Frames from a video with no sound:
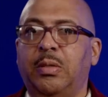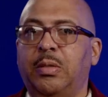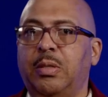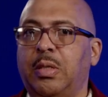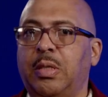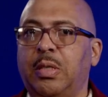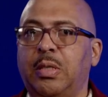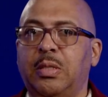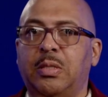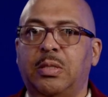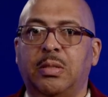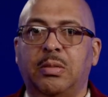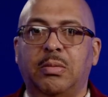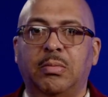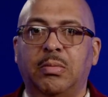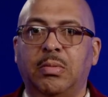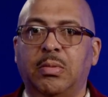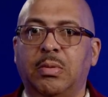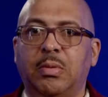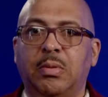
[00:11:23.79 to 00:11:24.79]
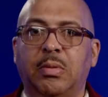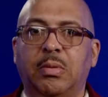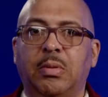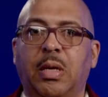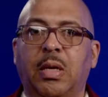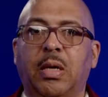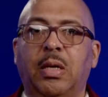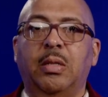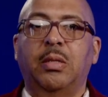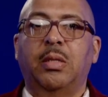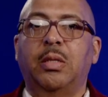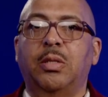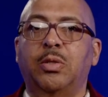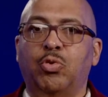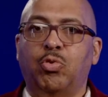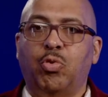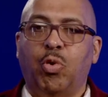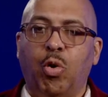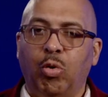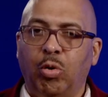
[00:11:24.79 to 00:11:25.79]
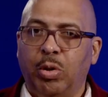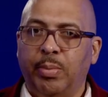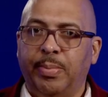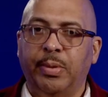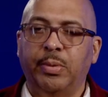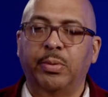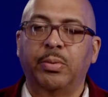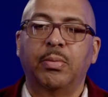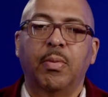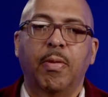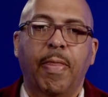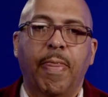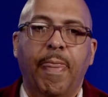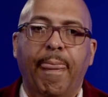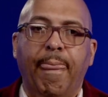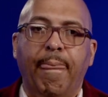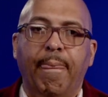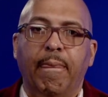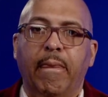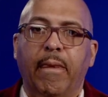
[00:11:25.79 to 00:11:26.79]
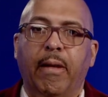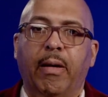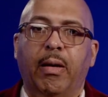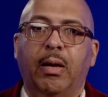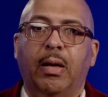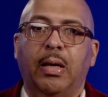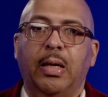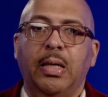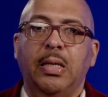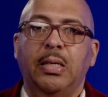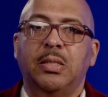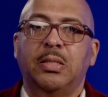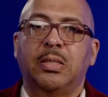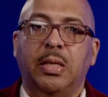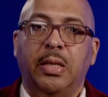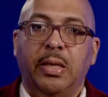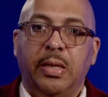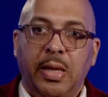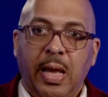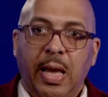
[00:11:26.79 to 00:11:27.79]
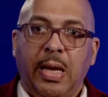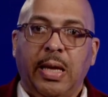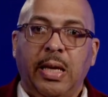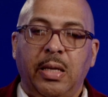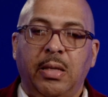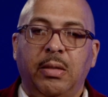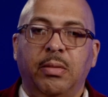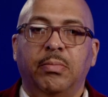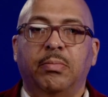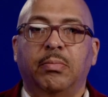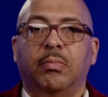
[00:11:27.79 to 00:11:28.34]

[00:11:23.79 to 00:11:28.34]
He's uncontrollable. He's naked.